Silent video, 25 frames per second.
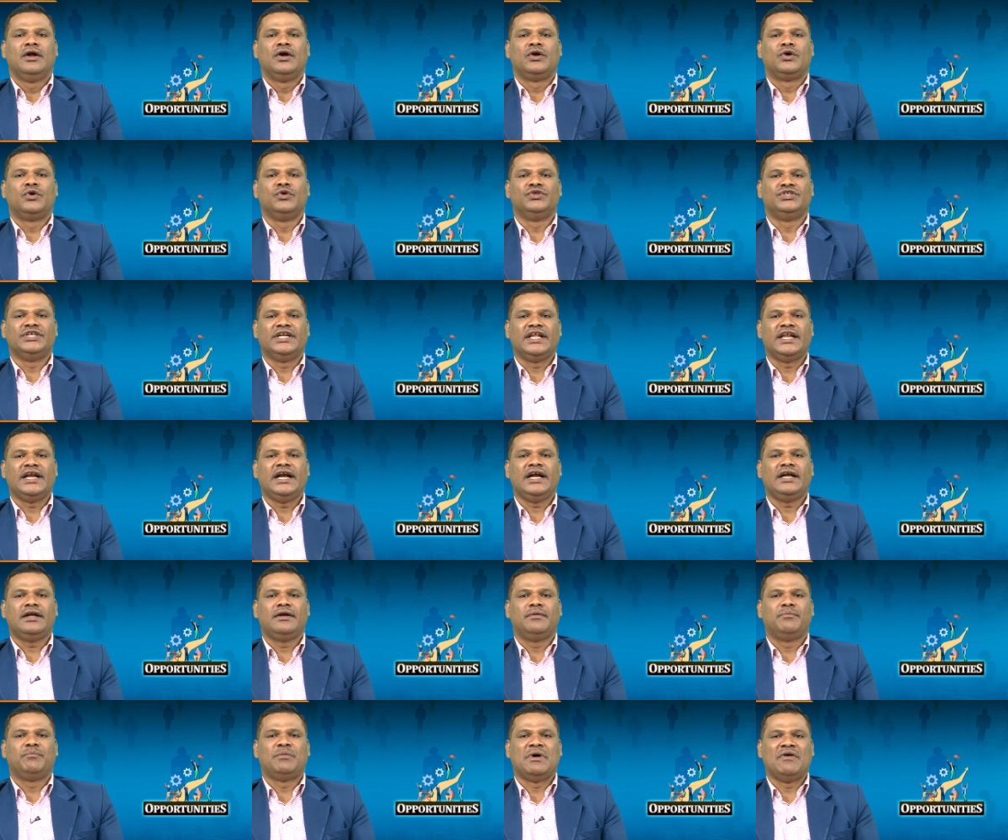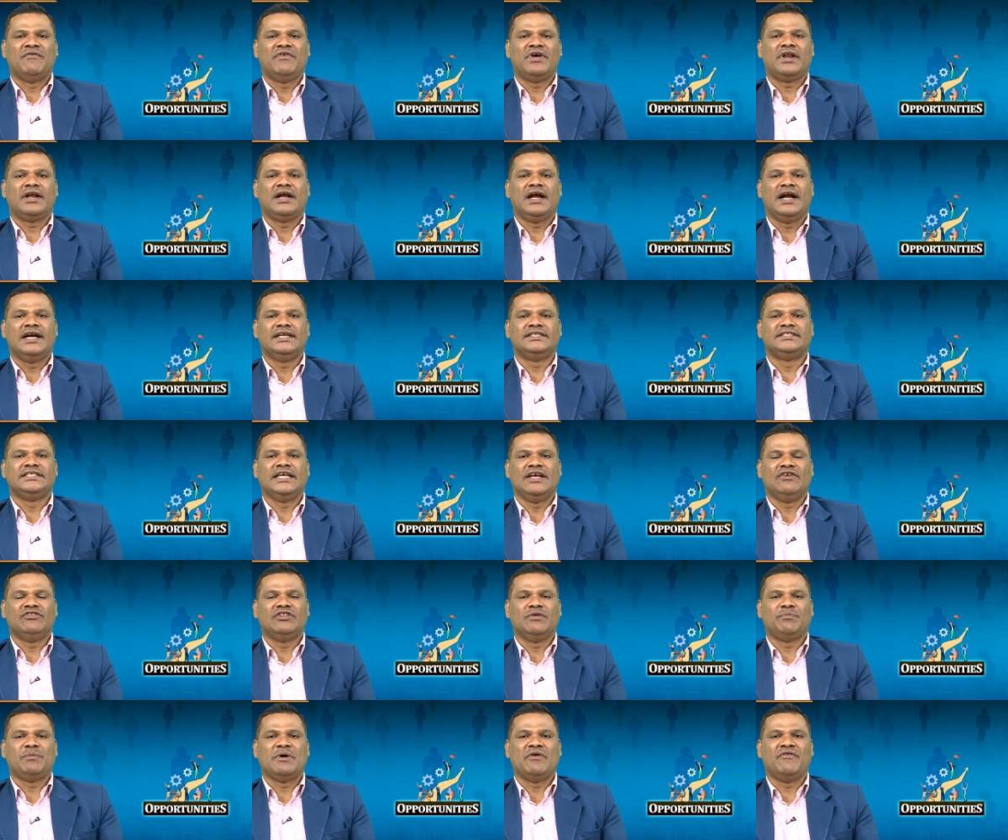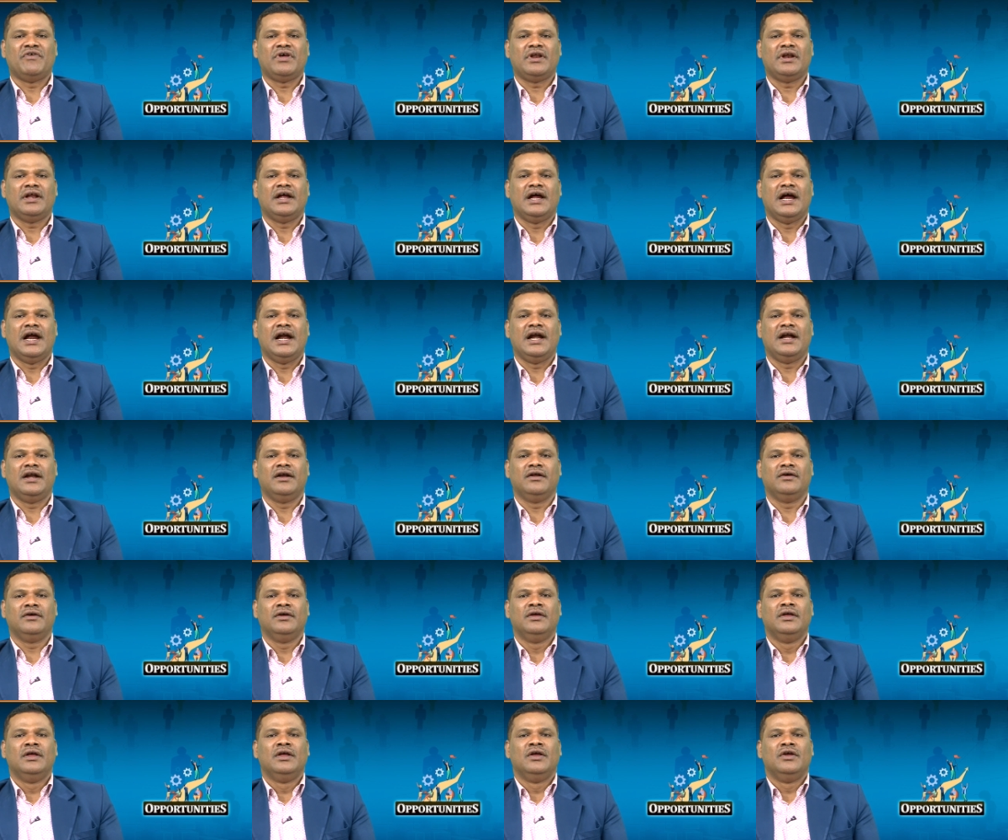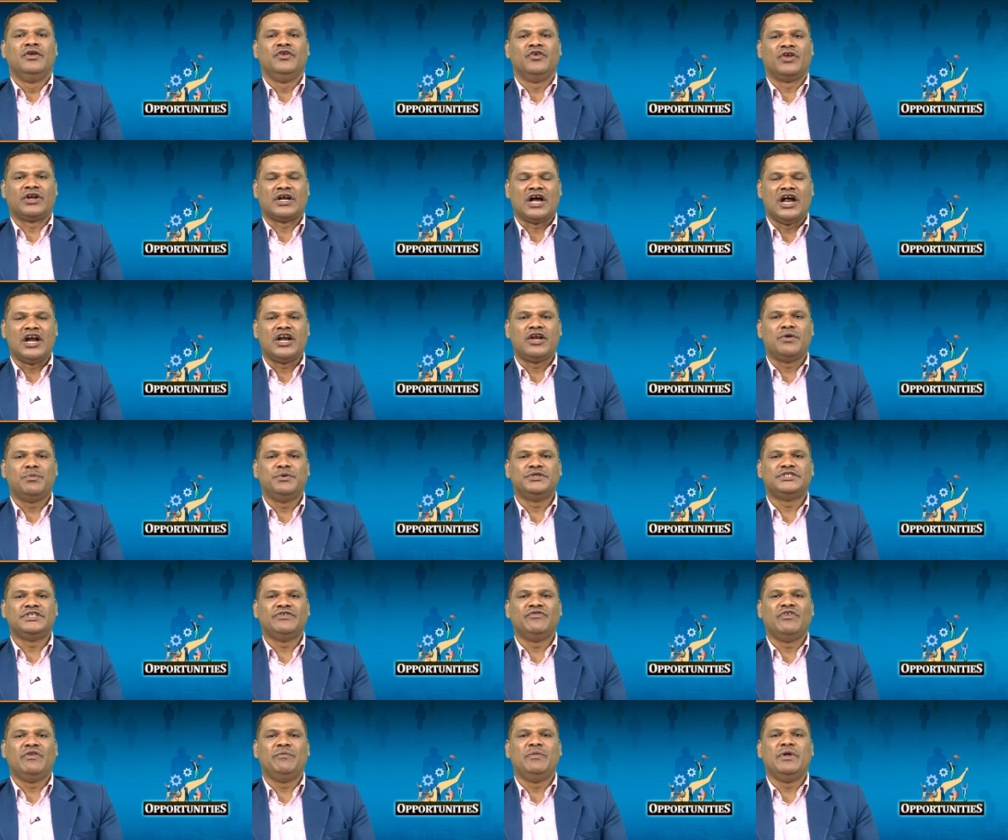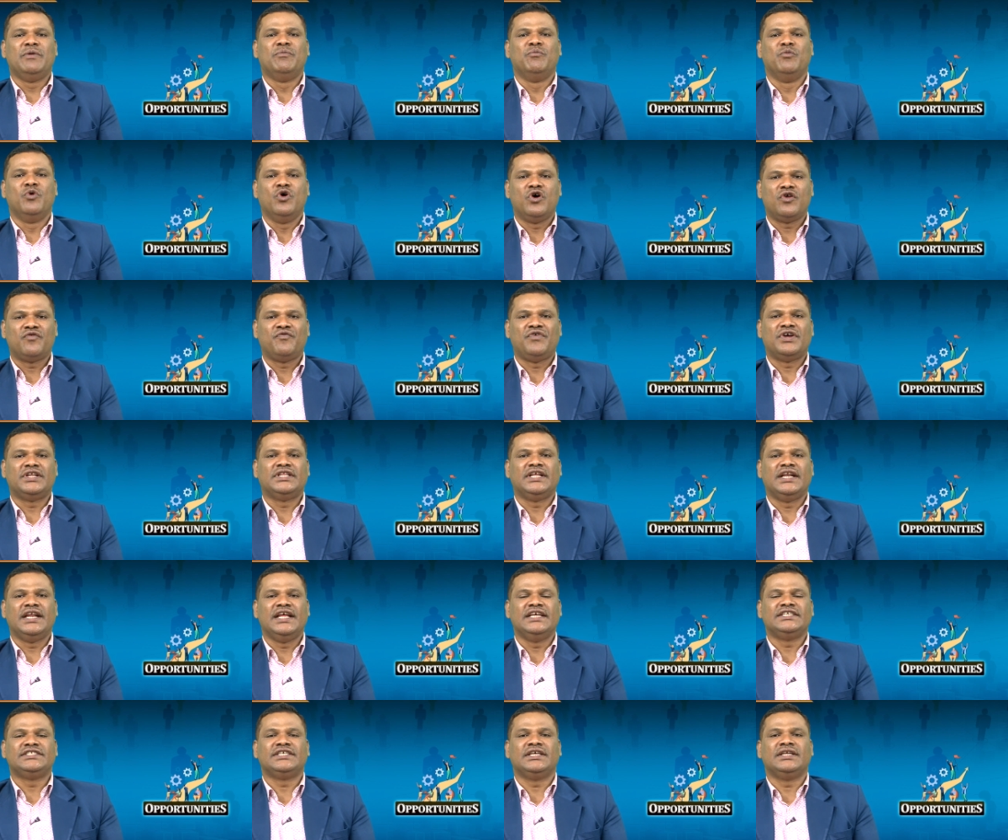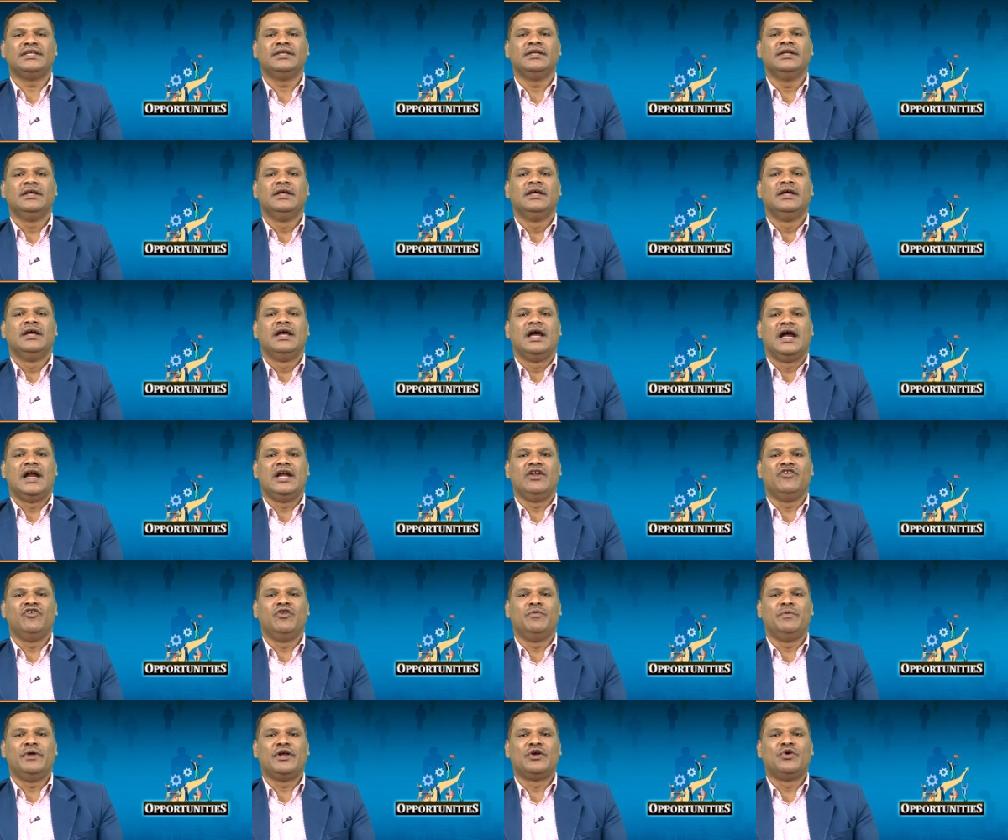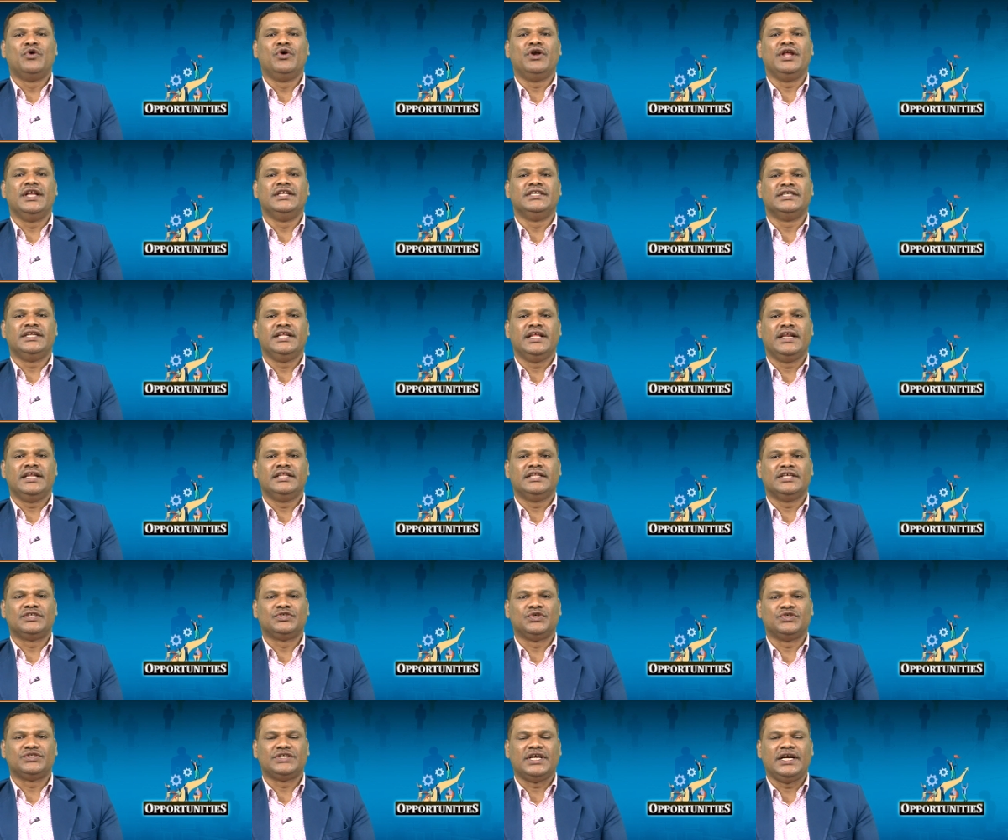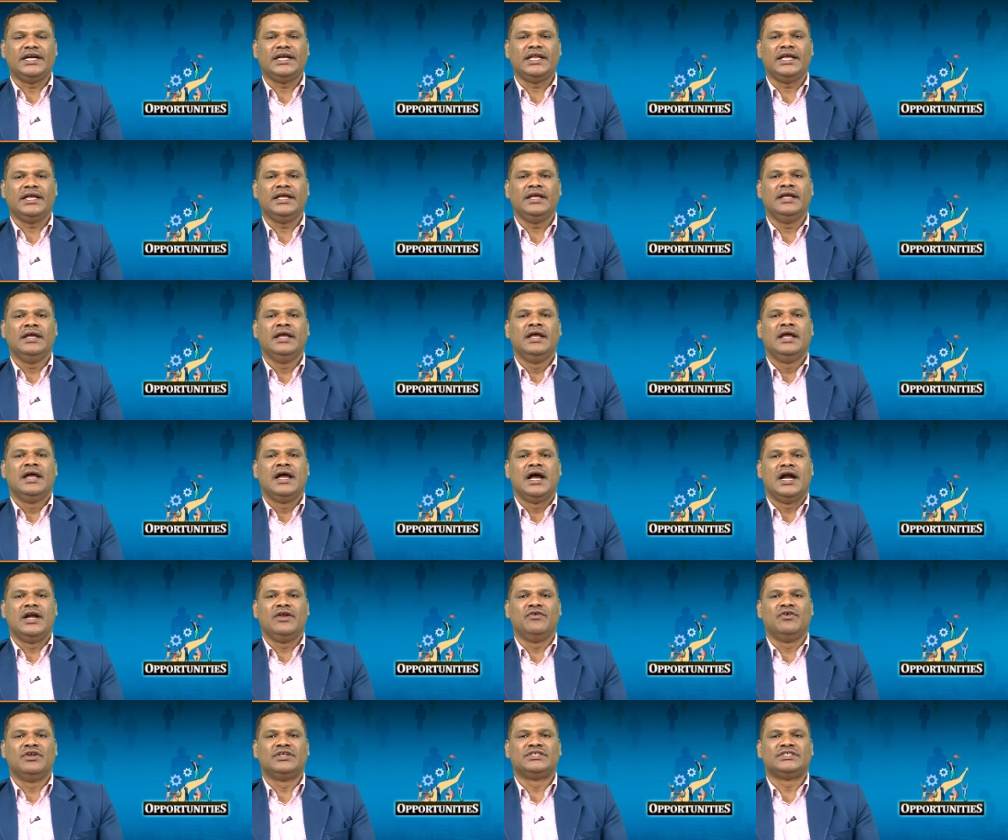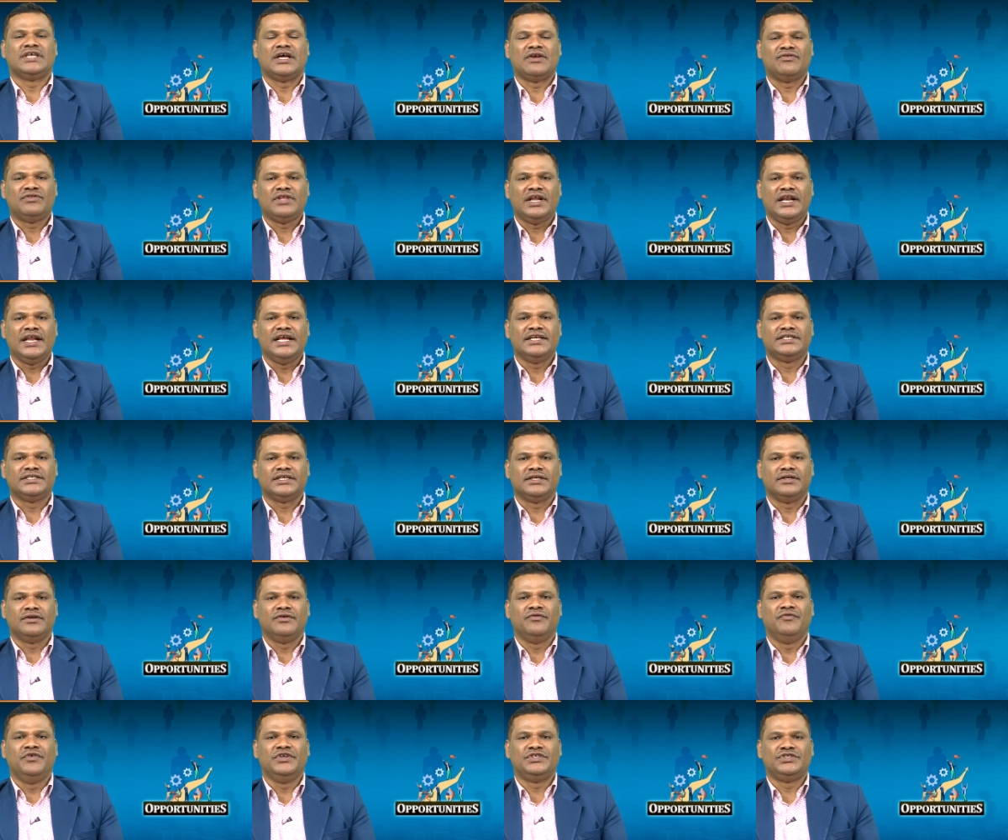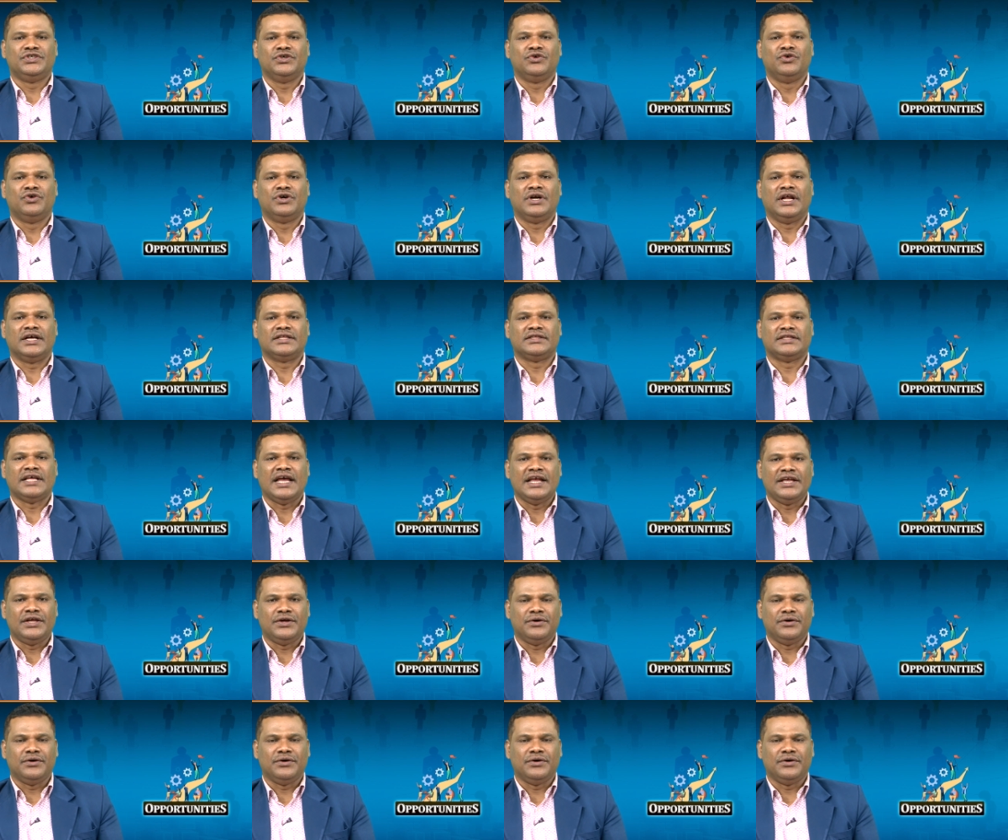to generate power and save the power and your contribution will be more for the nation and you will be a good engineer in the society and you will serve the nation. Wish you good luck. Thank